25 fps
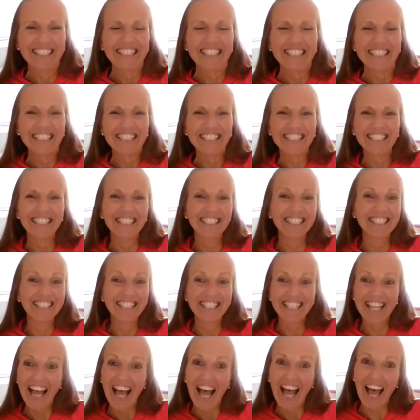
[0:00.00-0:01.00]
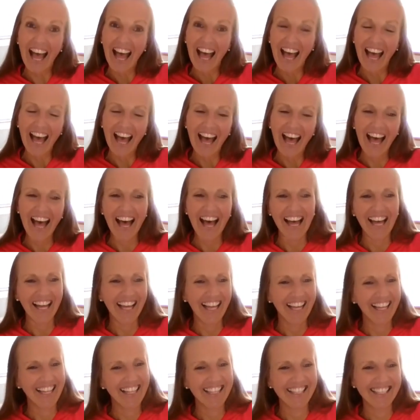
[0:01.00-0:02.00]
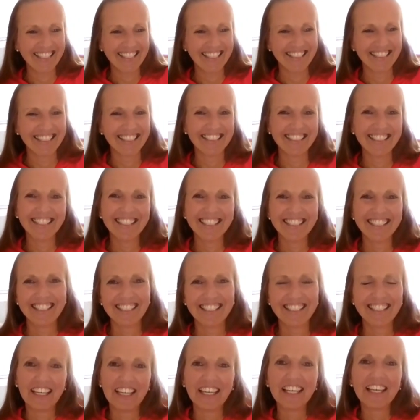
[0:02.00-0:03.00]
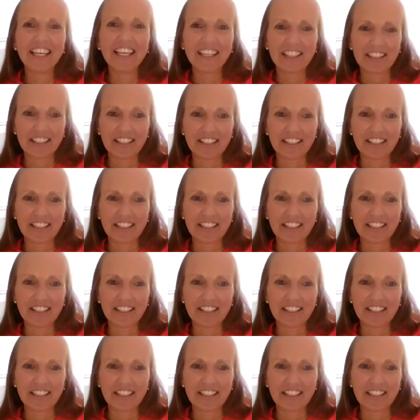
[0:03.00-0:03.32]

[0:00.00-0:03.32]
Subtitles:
(not speaking)